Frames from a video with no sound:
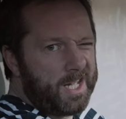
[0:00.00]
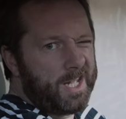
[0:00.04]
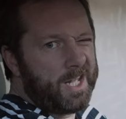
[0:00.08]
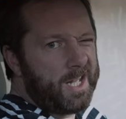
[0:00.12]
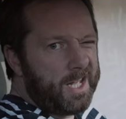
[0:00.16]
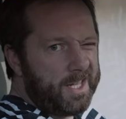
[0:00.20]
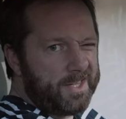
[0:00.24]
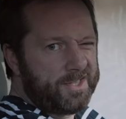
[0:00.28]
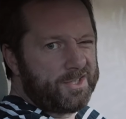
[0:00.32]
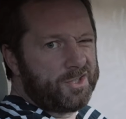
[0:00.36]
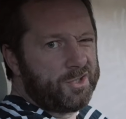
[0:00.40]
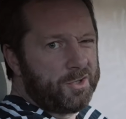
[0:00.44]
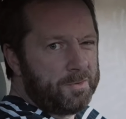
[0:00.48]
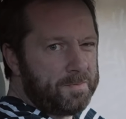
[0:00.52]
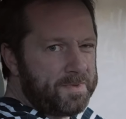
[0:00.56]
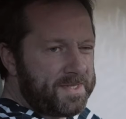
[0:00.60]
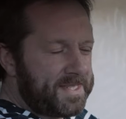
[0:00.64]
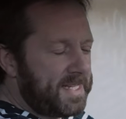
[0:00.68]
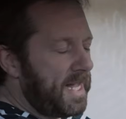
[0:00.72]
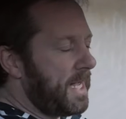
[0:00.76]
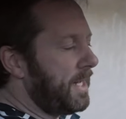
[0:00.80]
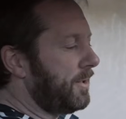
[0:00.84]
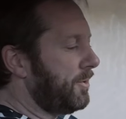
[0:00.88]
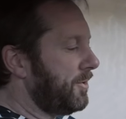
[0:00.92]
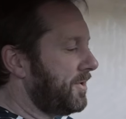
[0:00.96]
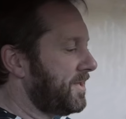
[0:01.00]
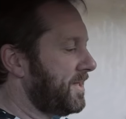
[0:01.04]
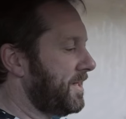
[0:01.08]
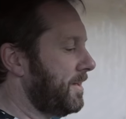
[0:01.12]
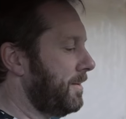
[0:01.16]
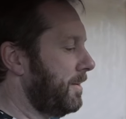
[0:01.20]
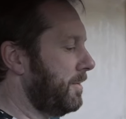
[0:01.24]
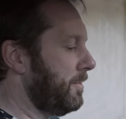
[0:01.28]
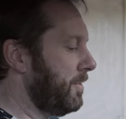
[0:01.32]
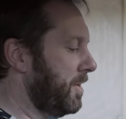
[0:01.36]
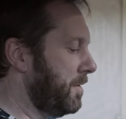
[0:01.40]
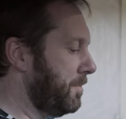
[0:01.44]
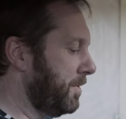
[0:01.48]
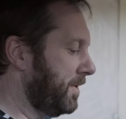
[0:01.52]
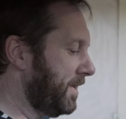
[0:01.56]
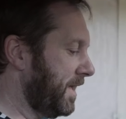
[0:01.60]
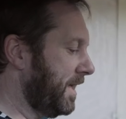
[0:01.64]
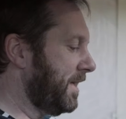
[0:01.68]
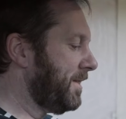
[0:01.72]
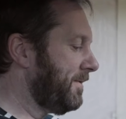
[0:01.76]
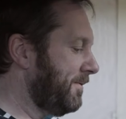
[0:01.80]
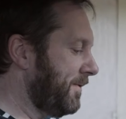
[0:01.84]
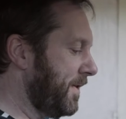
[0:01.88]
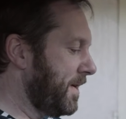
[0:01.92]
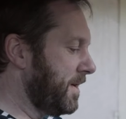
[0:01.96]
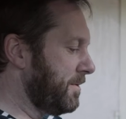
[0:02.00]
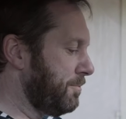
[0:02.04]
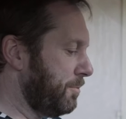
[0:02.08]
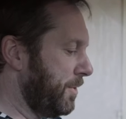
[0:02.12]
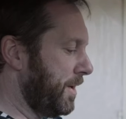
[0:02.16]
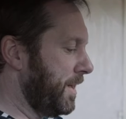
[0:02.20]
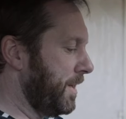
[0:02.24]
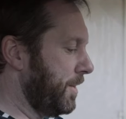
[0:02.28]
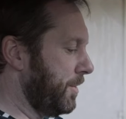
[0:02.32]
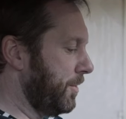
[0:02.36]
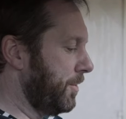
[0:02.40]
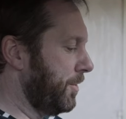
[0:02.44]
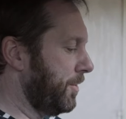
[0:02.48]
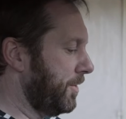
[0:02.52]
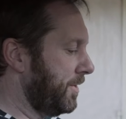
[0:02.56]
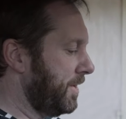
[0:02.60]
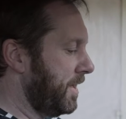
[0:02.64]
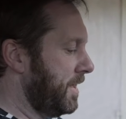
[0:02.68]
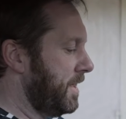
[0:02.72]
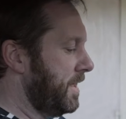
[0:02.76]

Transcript: a substandard steering wheel. But this feels pretty good.